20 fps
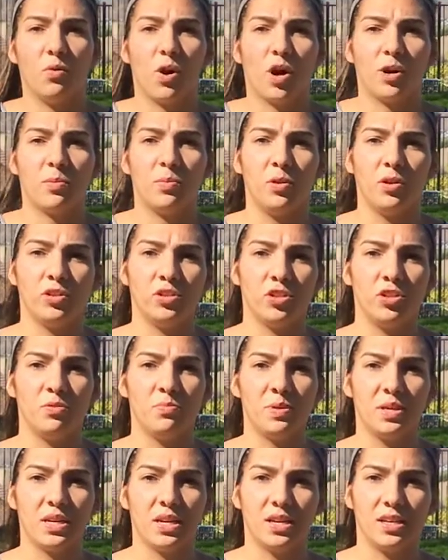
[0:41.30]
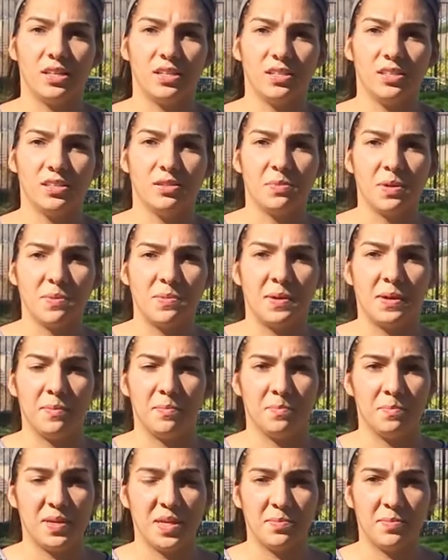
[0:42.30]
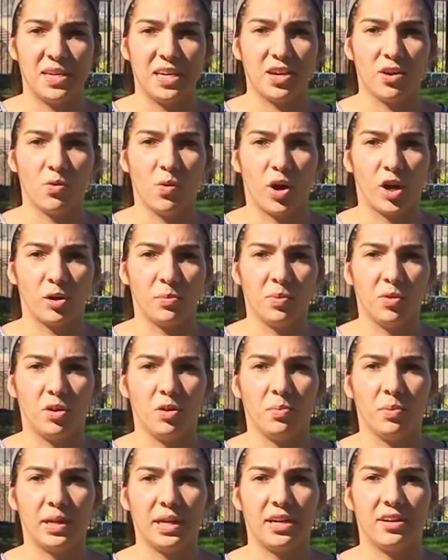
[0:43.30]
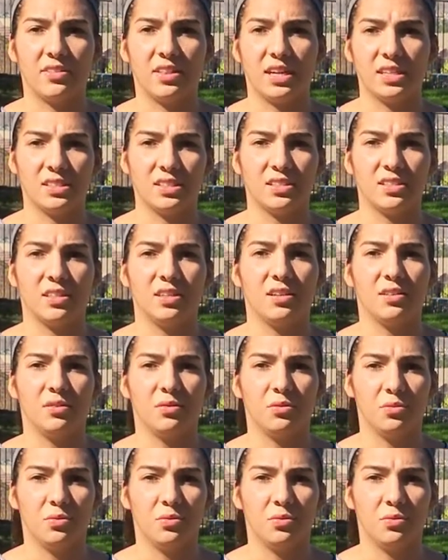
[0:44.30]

me being a water polo player, that's what I would be wearing.